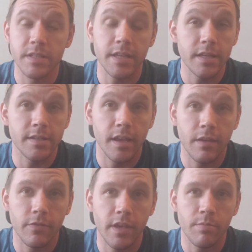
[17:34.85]
Stay
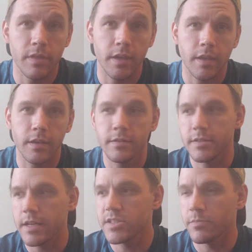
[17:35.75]
safe, keep thinking,
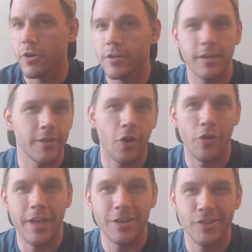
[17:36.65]
stay smart, all
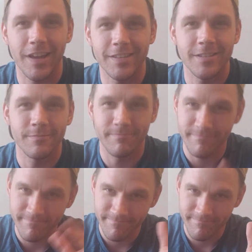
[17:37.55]
that jazz.
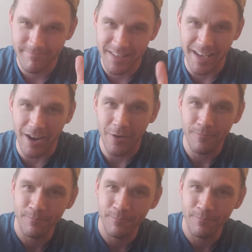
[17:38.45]
Take care.